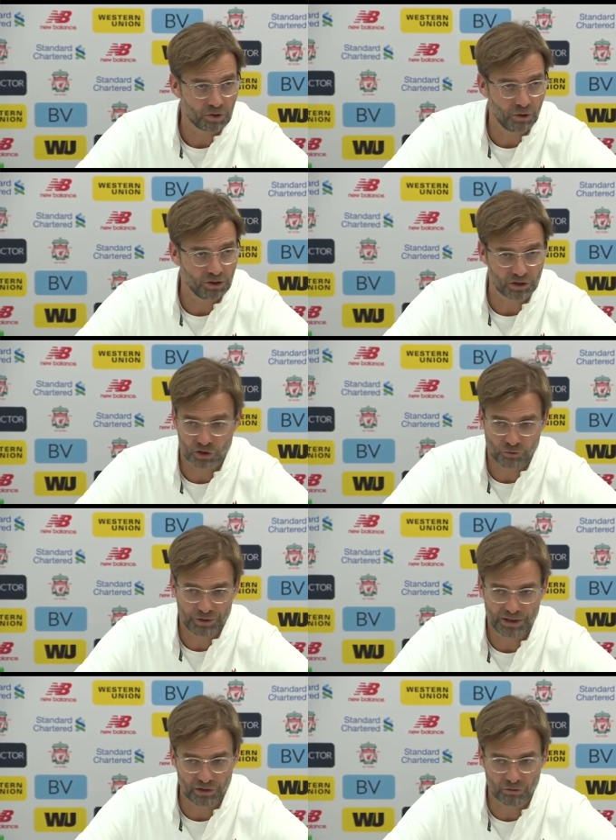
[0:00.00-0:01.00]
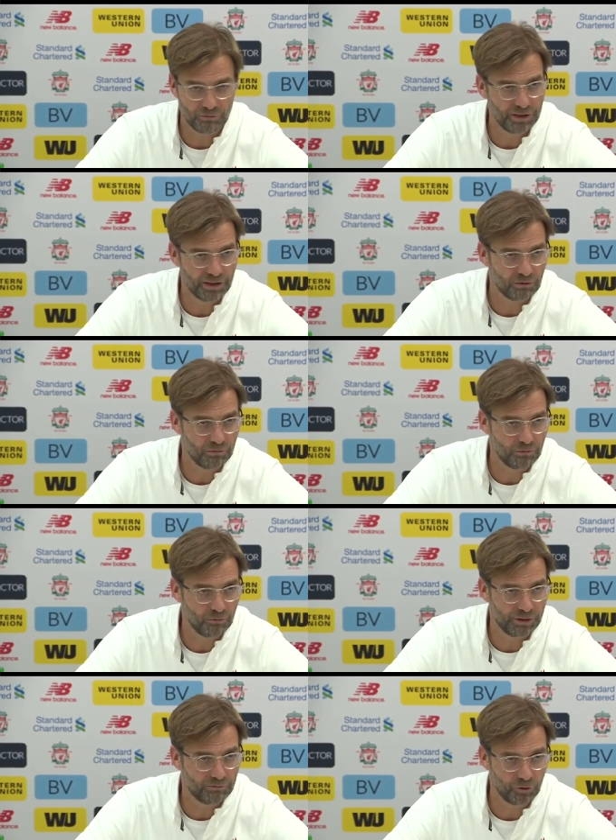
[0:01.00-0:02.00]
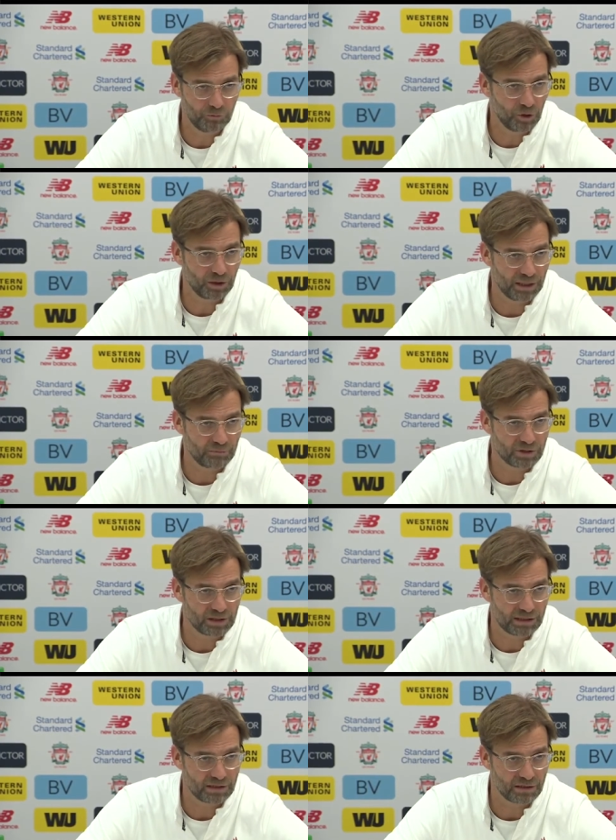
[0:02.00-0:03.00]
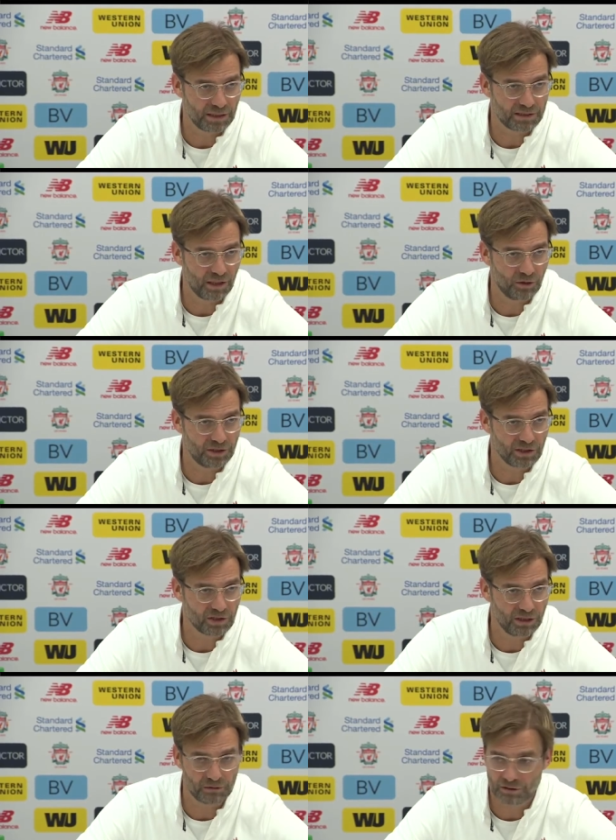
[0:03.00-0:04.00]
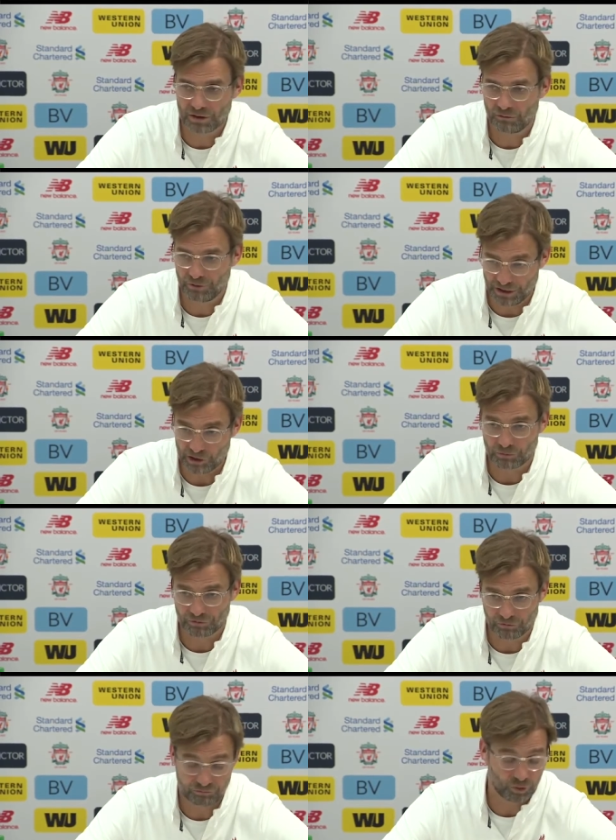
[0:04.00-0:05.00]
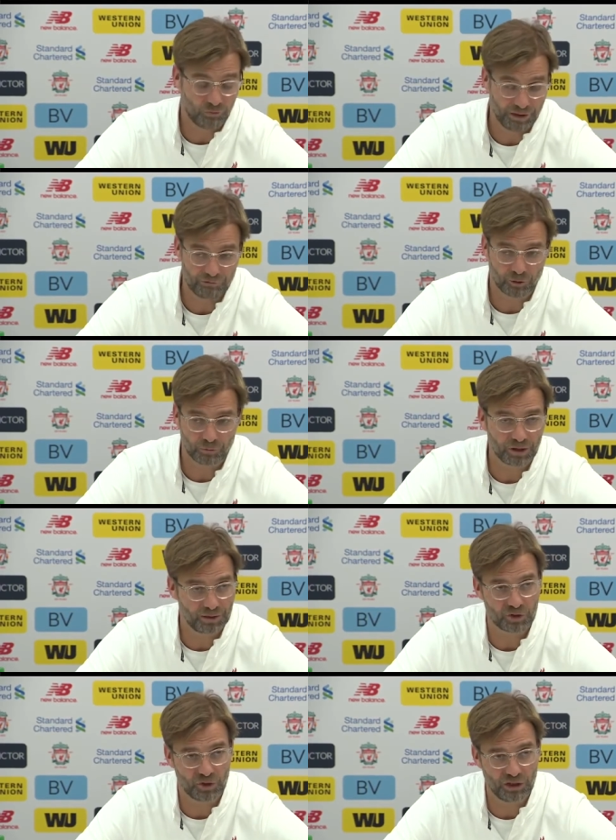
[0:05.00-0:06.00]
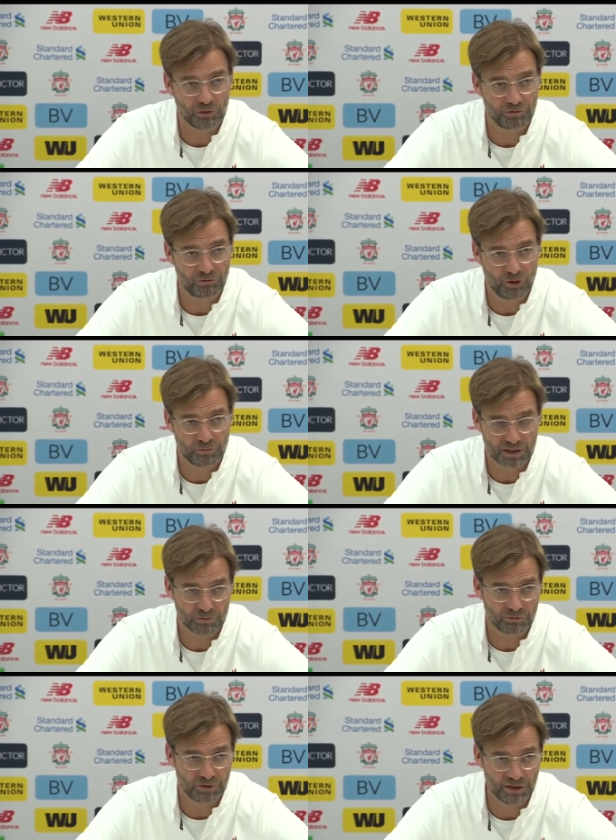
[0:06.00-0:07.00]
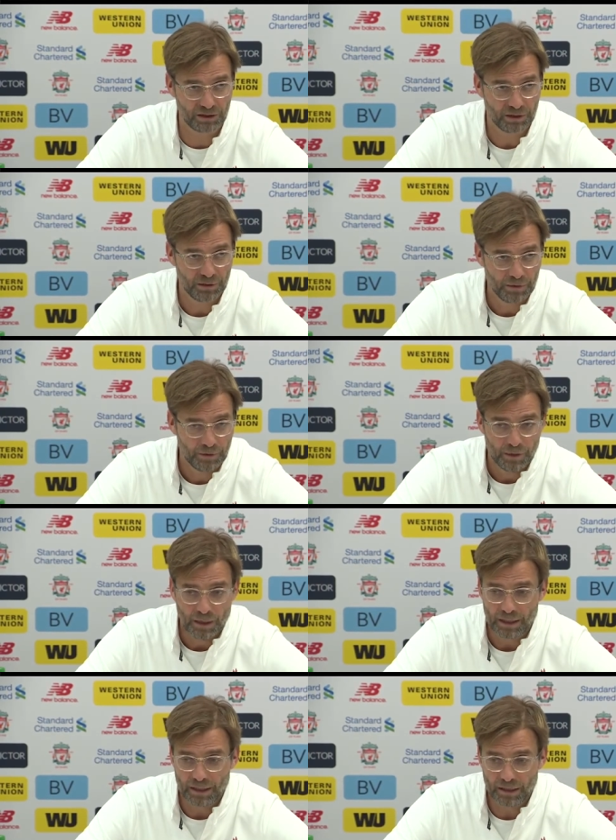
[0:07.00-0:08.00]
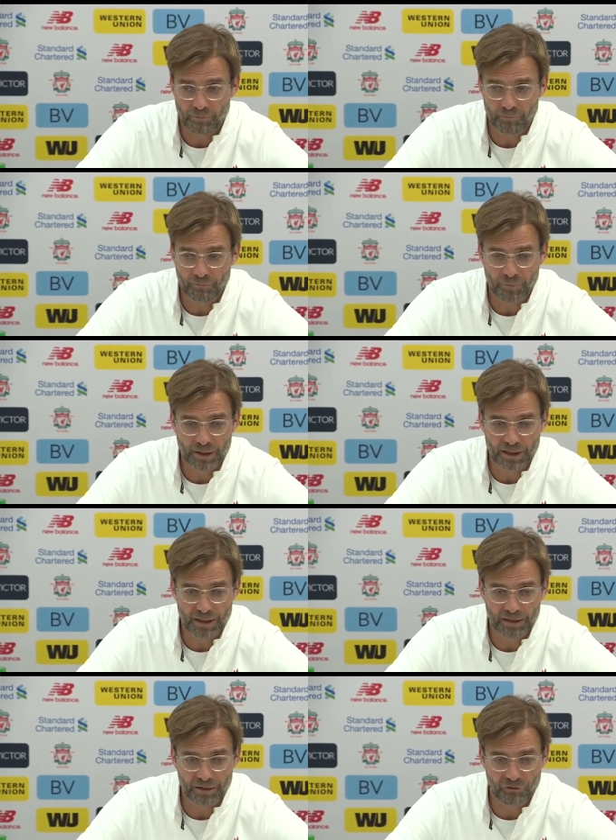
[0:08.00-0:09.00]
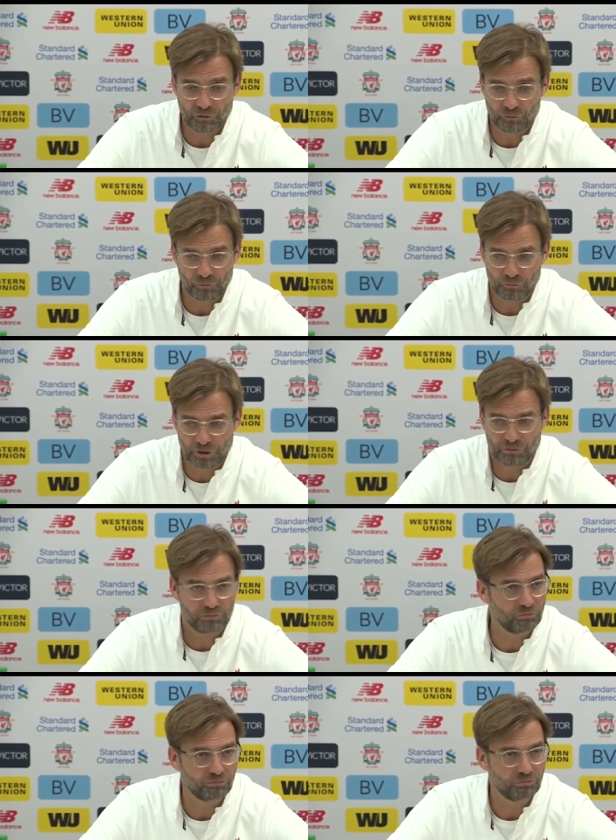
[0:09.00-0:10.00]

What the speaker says: squad, and so we need to win football games. That's how it is, and we need to win football games. You need to perform. That's what we did, but